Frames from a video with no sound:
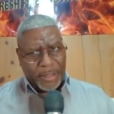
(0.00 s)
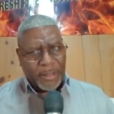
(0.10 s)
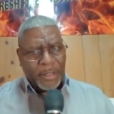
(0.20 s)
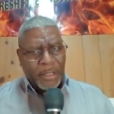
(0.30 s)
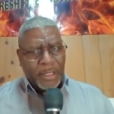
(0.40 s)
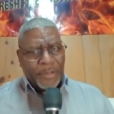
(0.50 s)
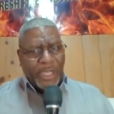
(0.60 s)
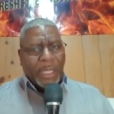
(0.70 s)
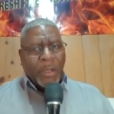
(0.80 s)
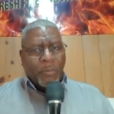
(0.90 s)
Yes.
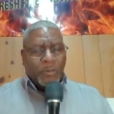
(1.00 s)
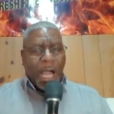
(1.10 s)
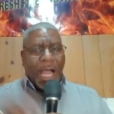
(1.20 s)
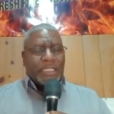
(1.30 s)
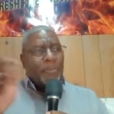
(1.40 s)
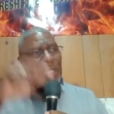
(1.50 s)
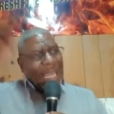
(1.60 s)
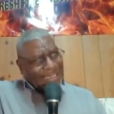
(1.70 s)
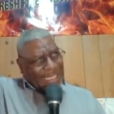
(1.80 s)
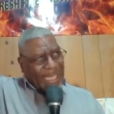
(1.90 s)
See, God blessed